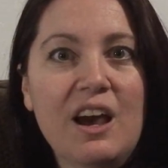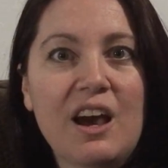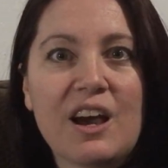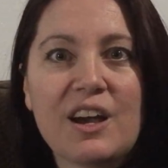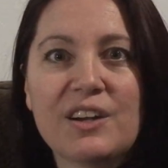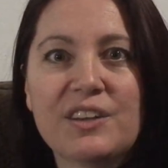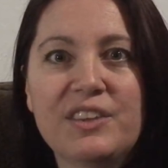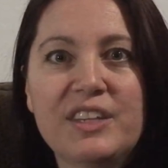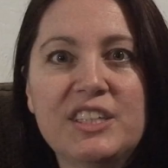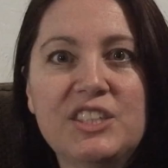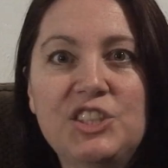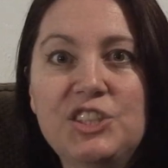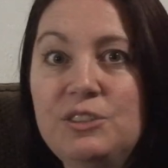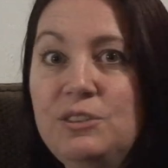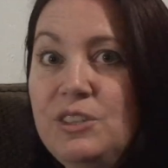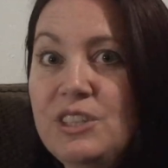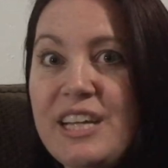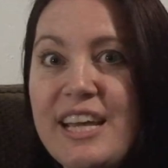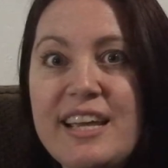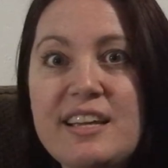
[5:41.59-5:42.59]
Are they
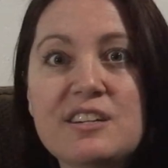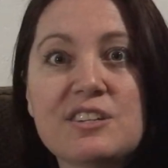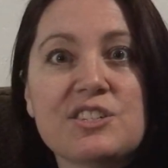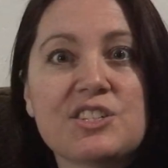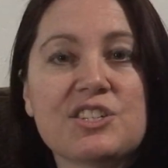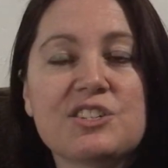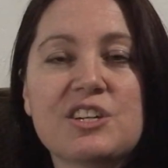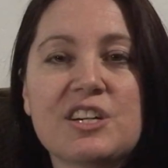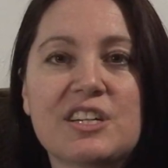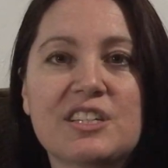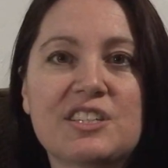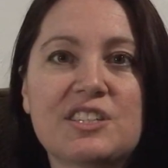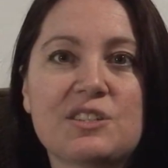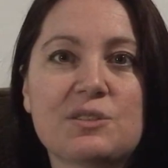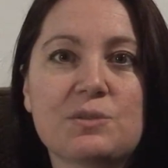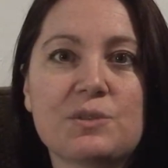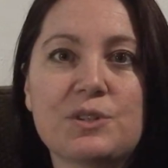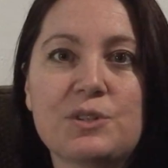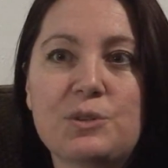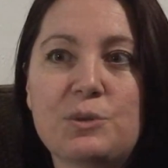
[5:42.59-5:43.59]
shooting daggers across the
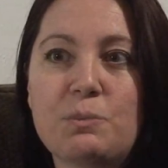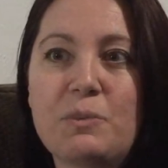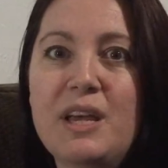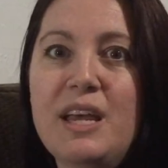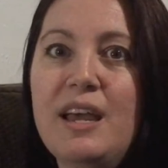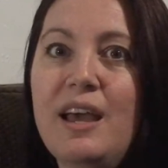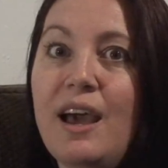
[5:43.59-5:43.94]
room?